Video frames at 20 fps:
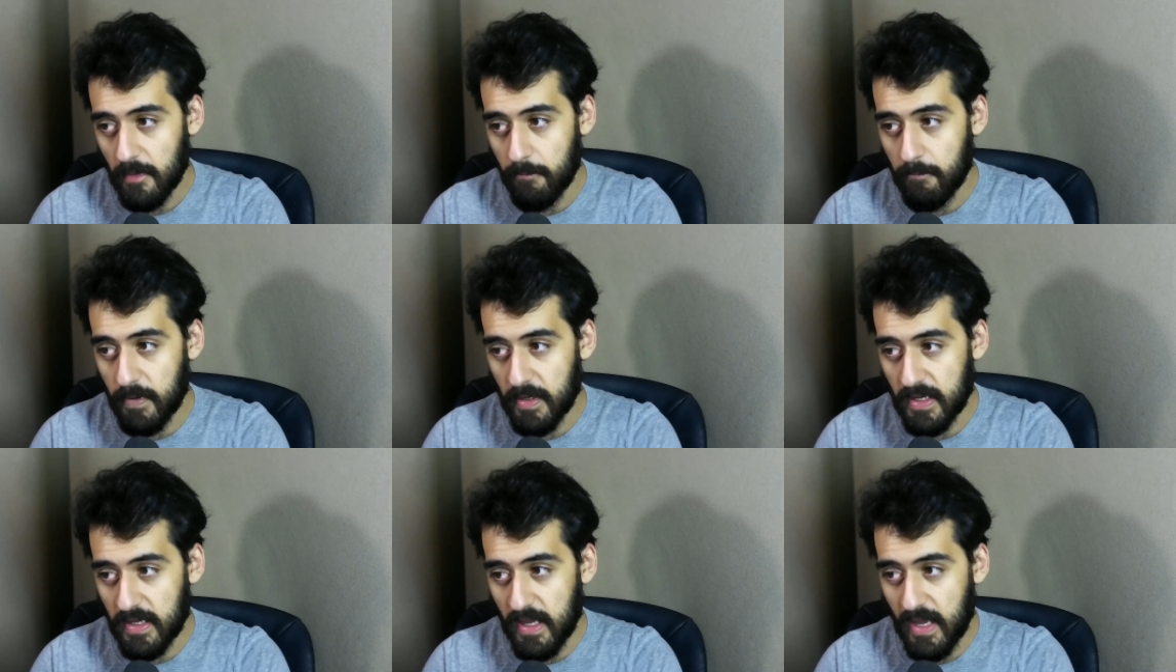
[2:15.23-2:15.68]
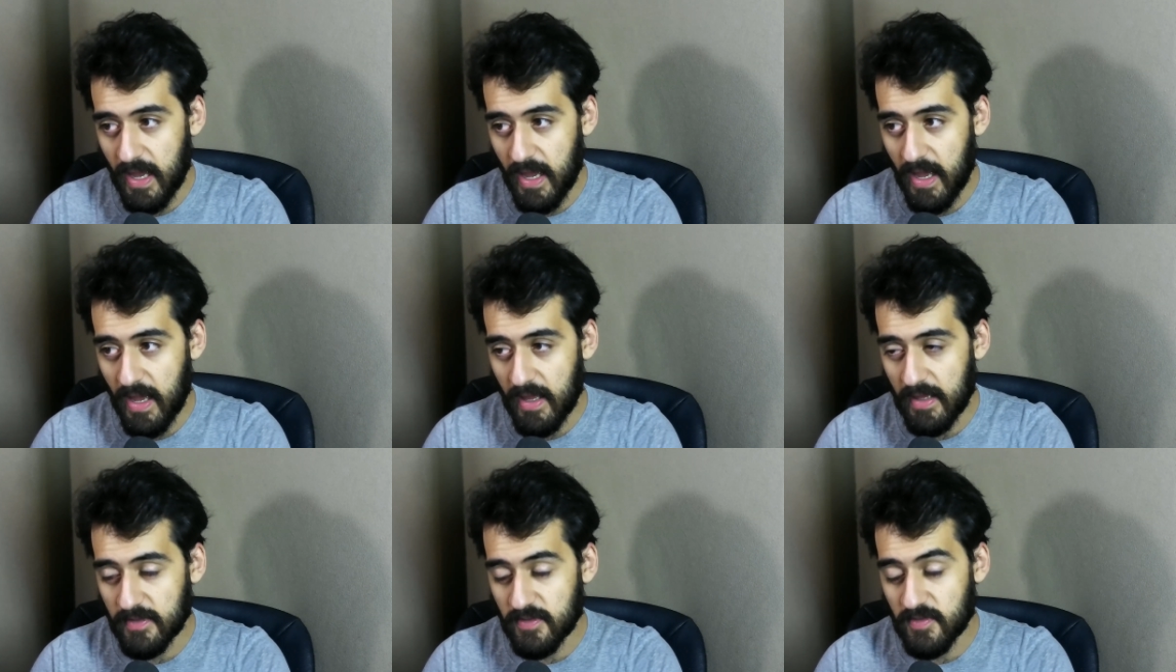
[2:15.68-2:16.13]
But
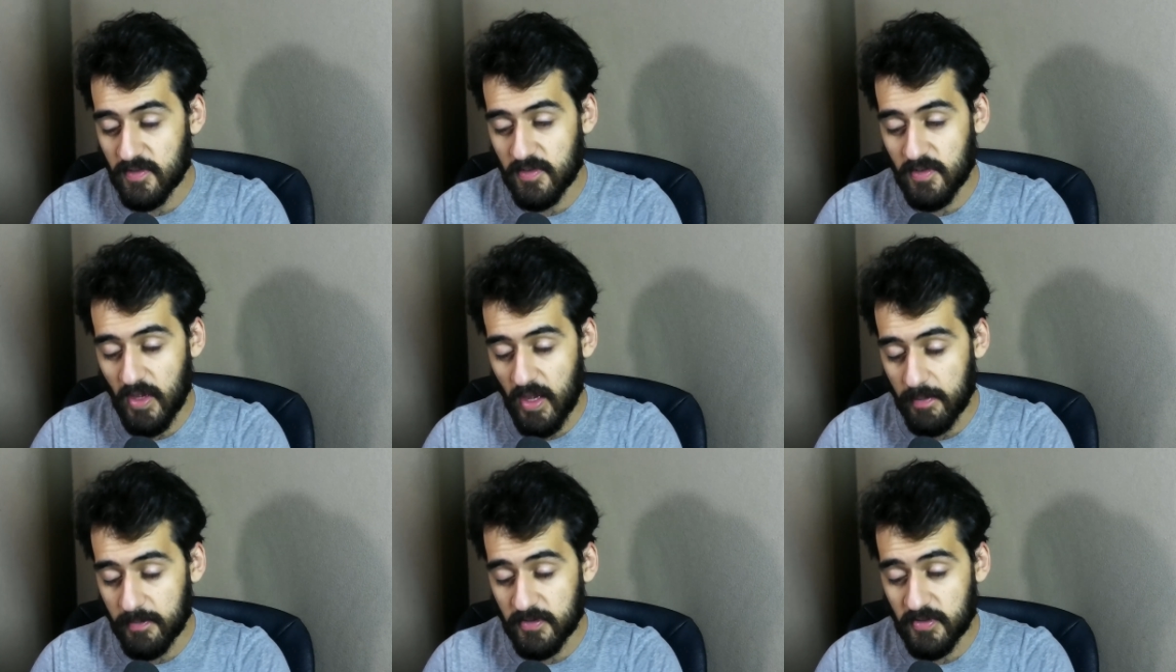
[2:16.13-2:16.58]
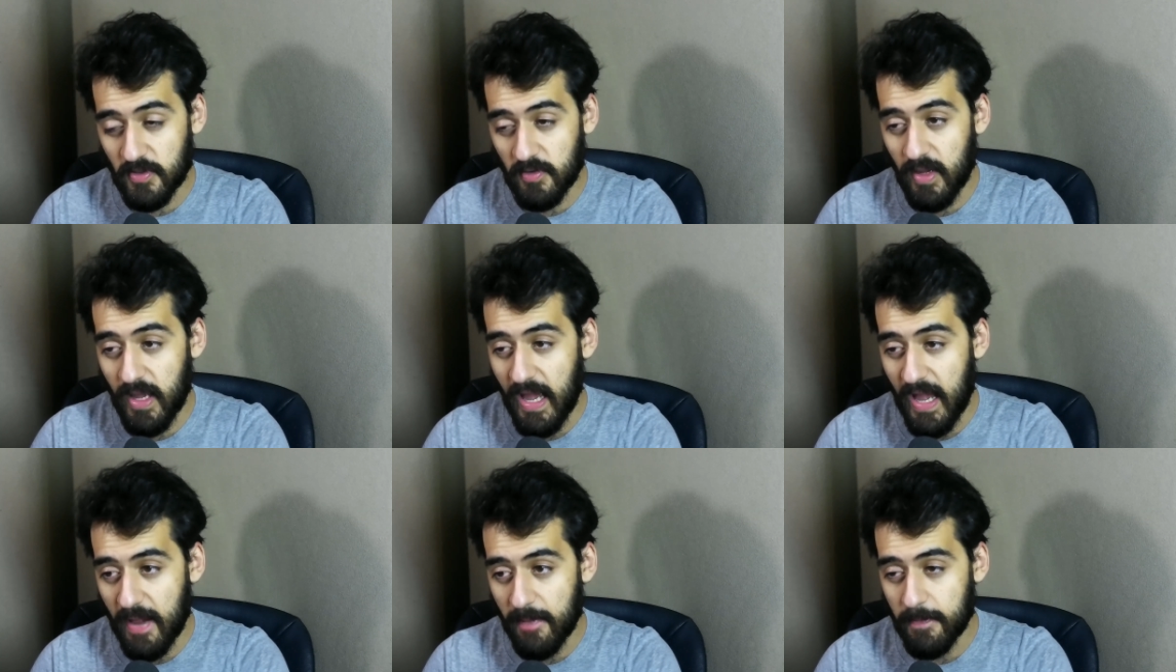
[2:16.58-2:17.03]
yeah, it's I'm so
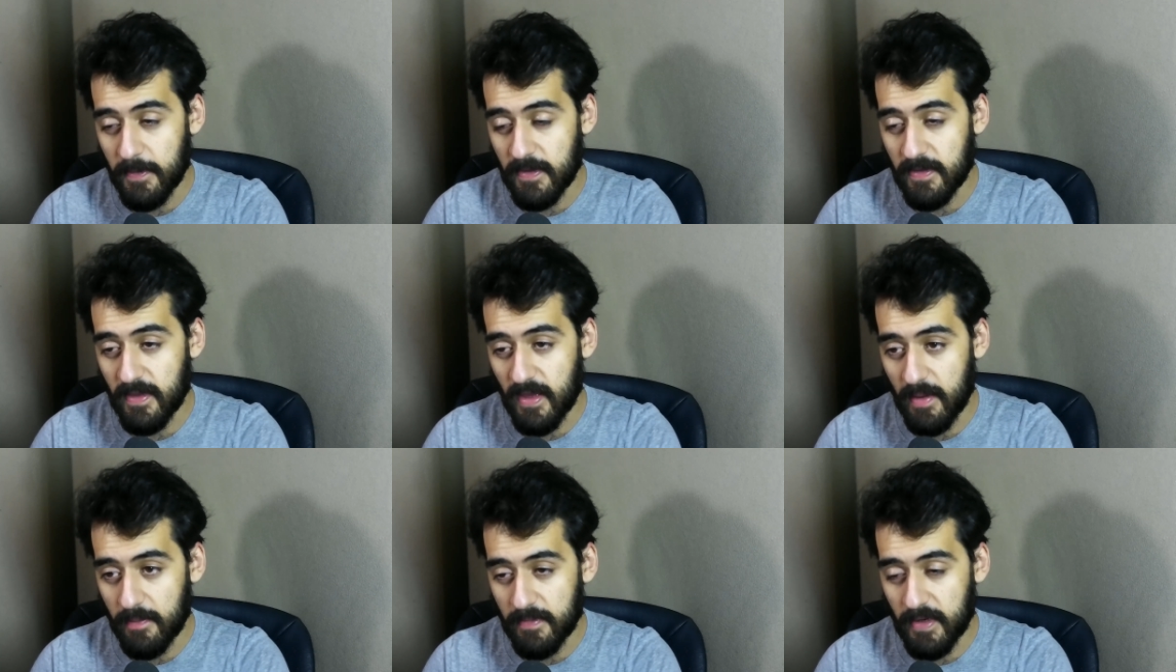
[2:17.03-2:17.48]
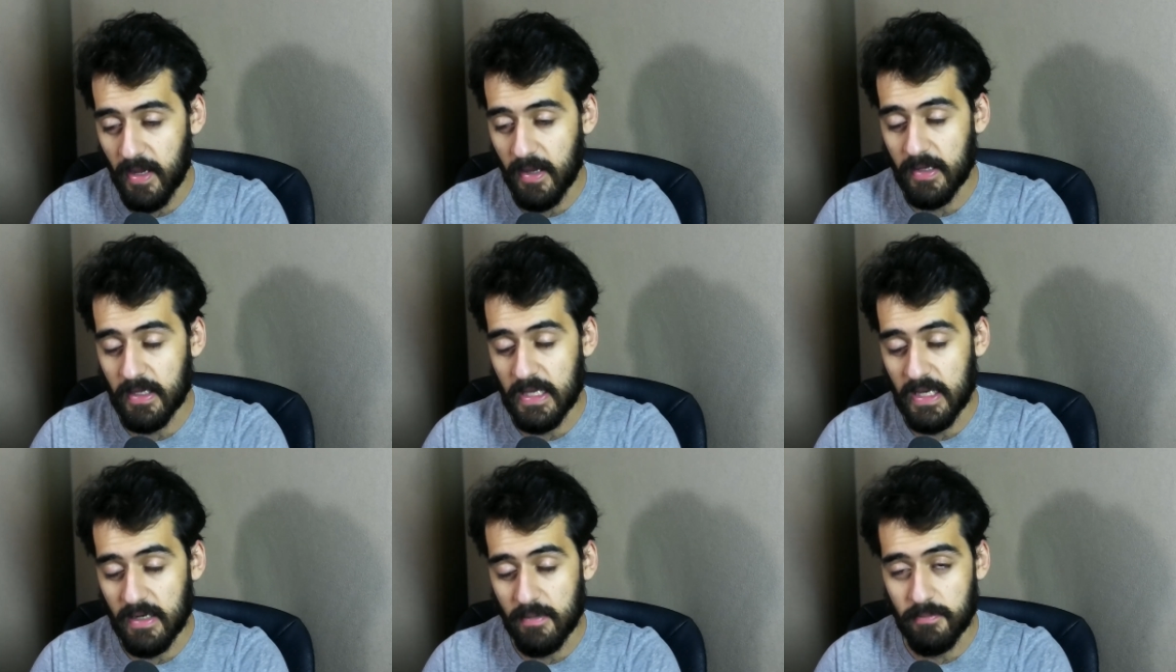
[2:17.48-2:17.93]
happy that I'm
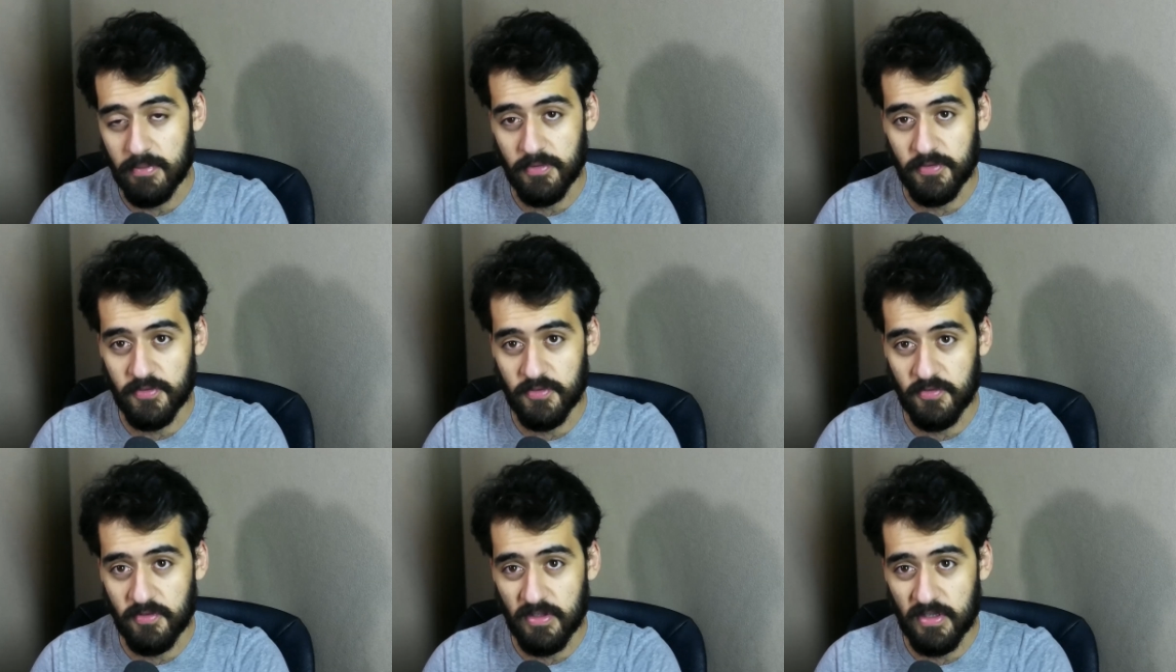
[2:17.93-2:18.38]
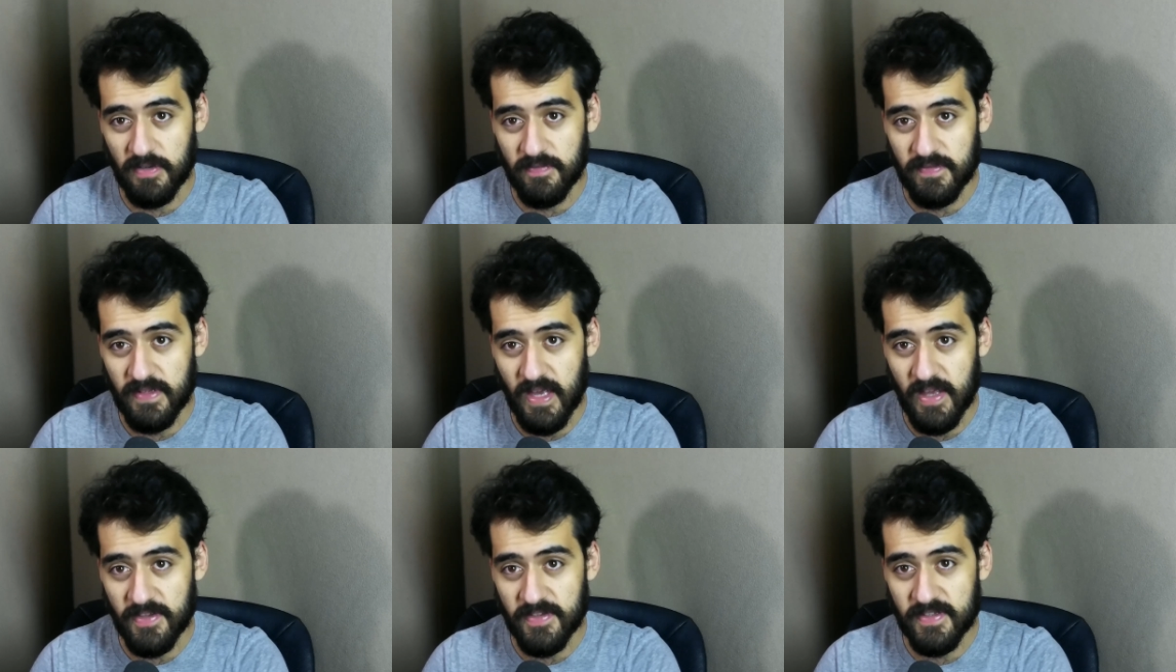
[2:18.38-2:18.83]
not getting blue screen of
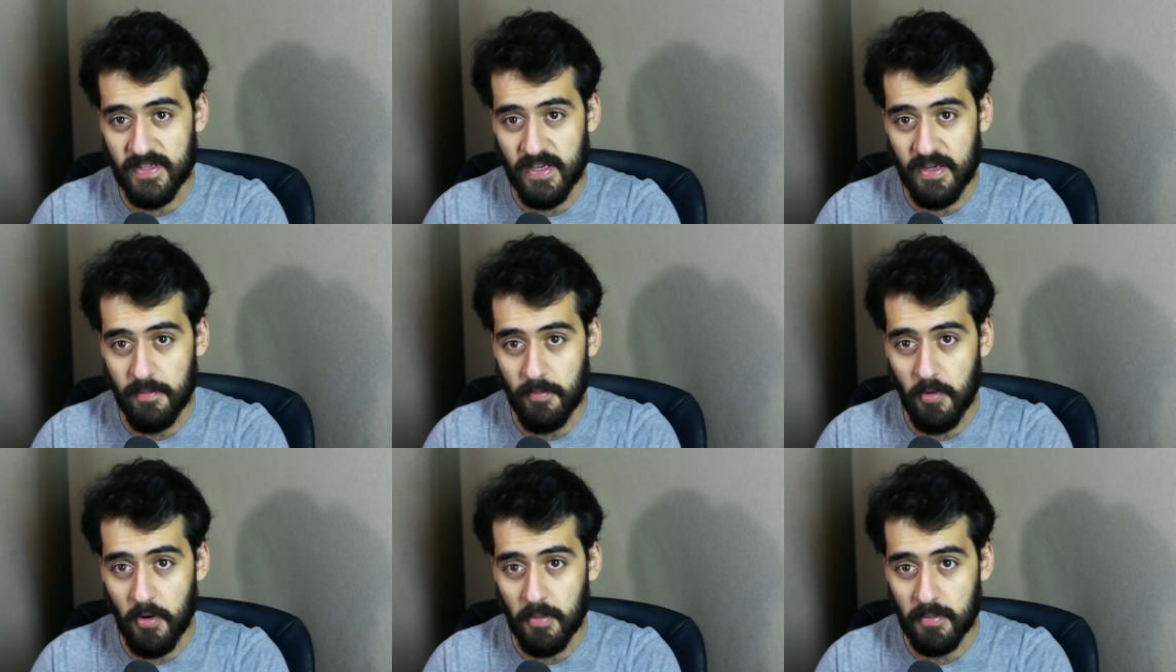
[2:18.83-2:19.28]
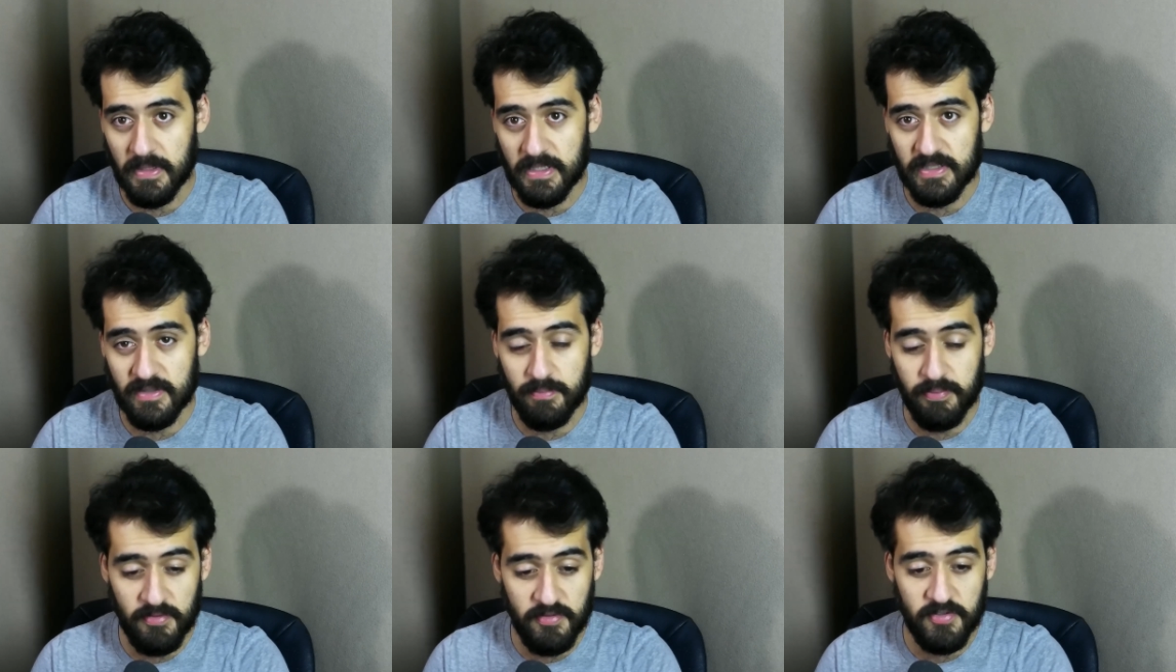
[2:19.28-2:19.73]
deaths anymore because
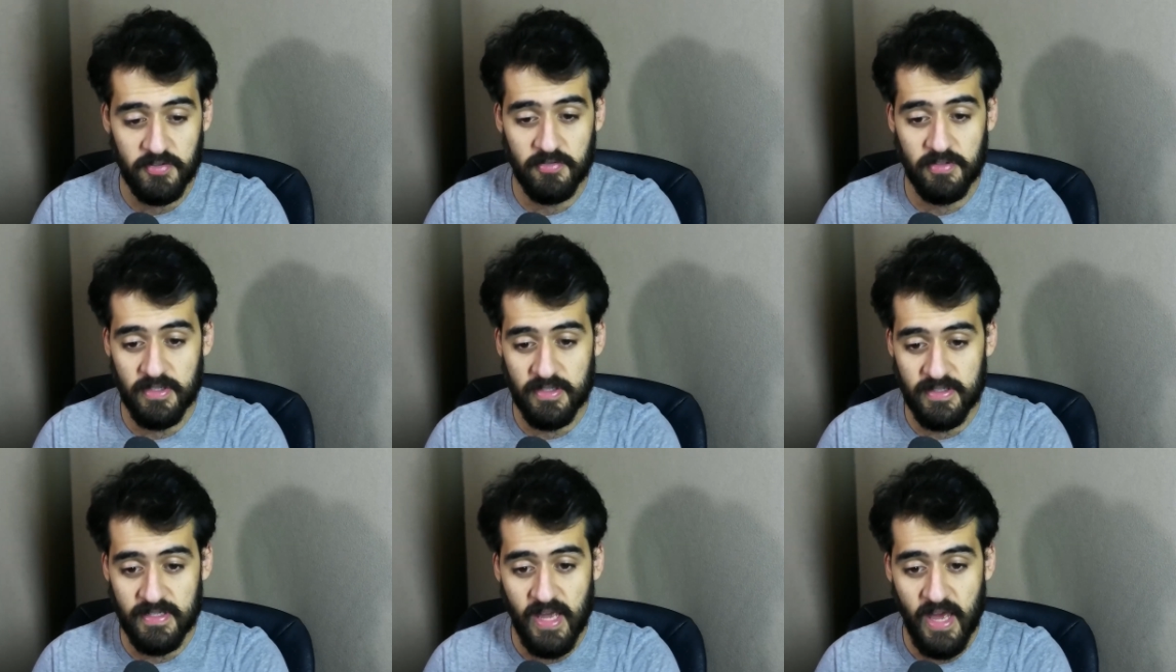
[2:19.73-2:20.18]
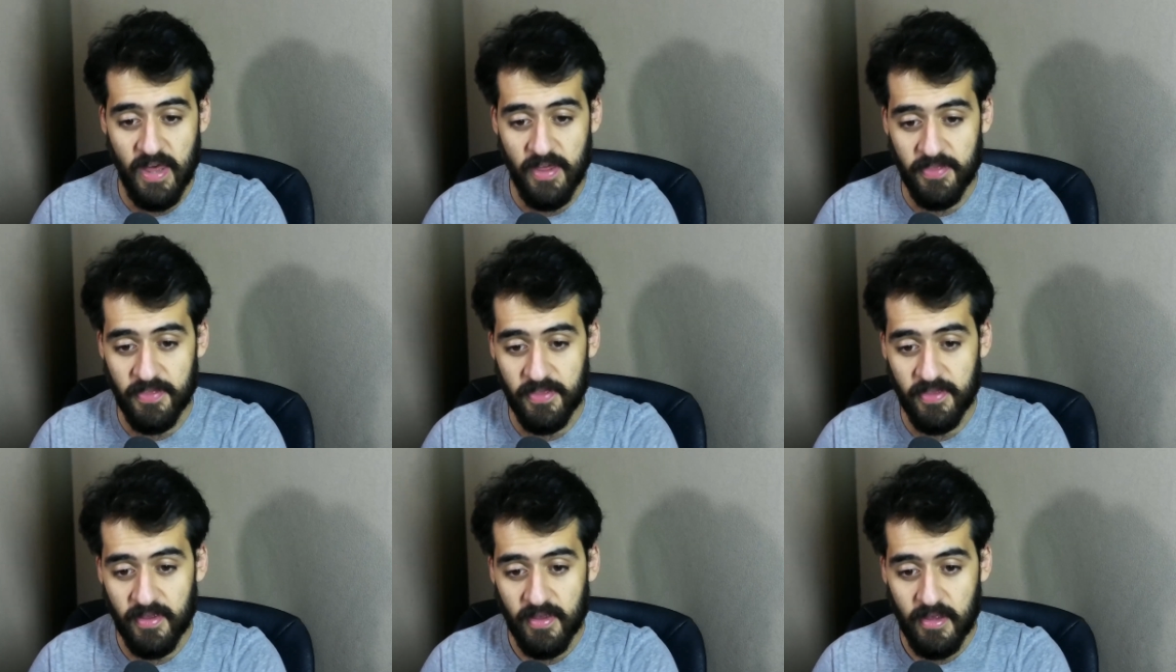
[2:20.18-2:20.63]
a blue screen of
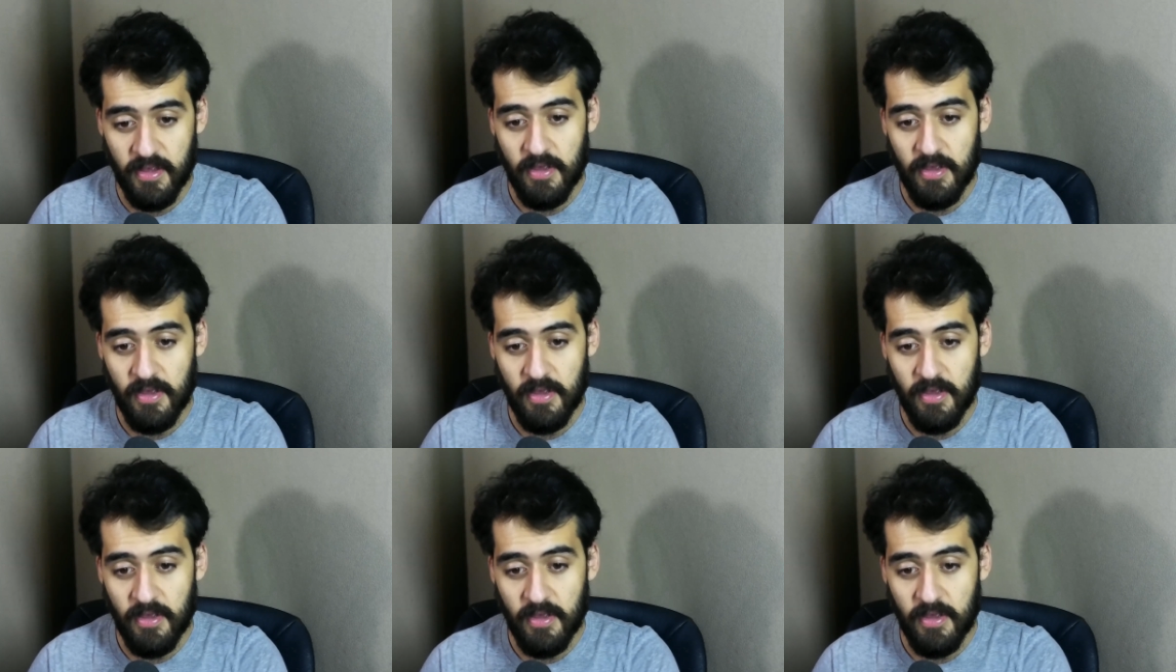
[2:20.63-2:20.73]
death